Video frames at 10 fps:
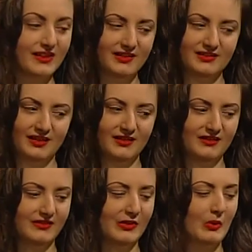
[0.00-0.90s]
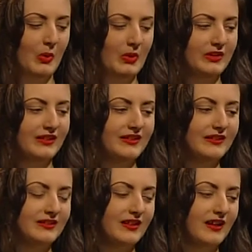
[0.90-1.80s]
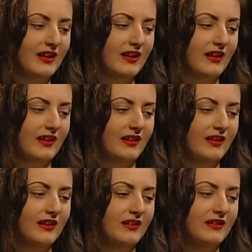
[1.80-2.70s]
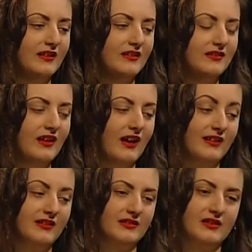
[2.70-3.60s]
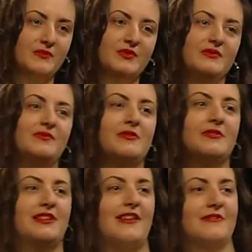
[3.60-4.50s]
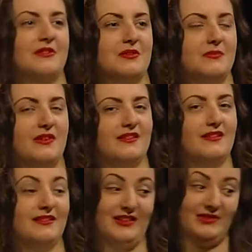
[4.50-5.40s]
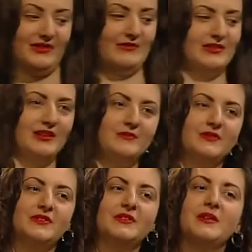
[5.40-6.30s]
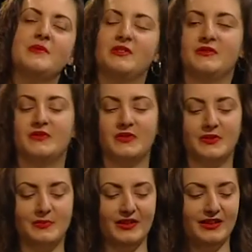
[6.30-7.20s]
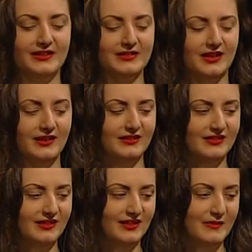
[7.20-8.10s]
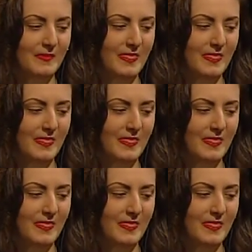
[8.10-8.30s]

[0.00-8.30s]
sent in a recording, and I got accepted on full scholarship, and uh, that's why I was able to come here in the first place. And uh,